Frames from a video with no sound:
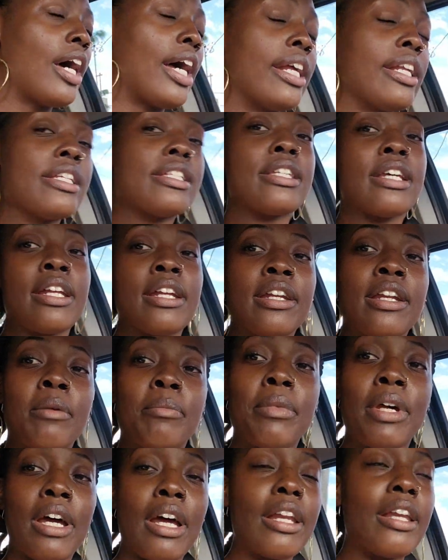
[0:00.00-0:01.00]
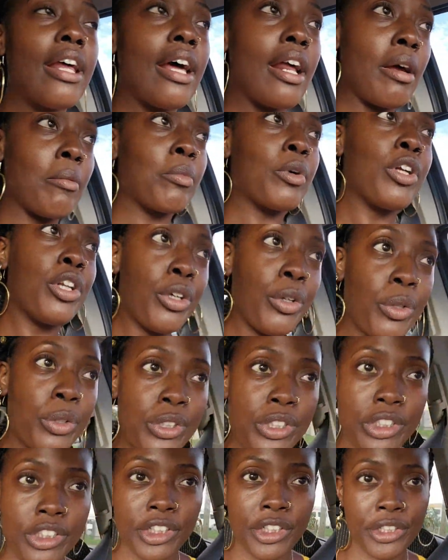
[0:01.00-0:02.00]
I decided that I'm gonna go
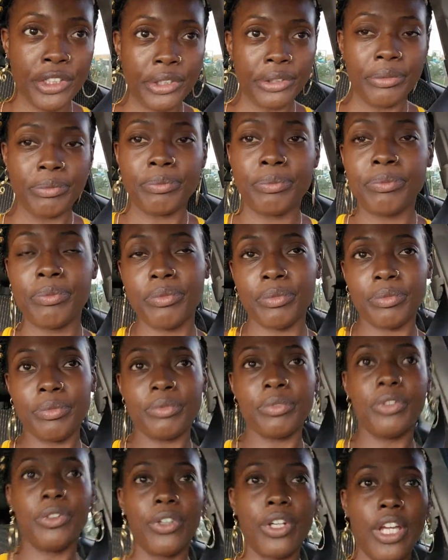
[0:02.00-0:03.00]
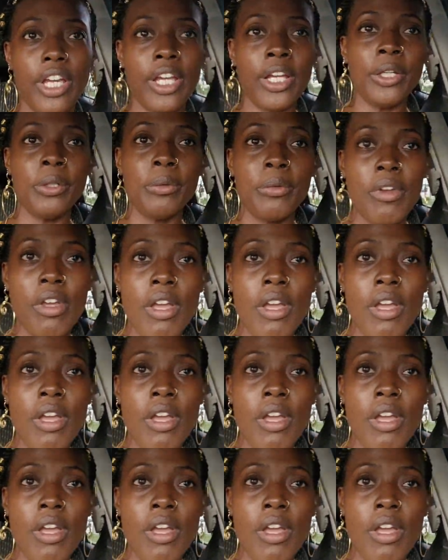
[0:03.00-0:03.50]
to dinner, okay?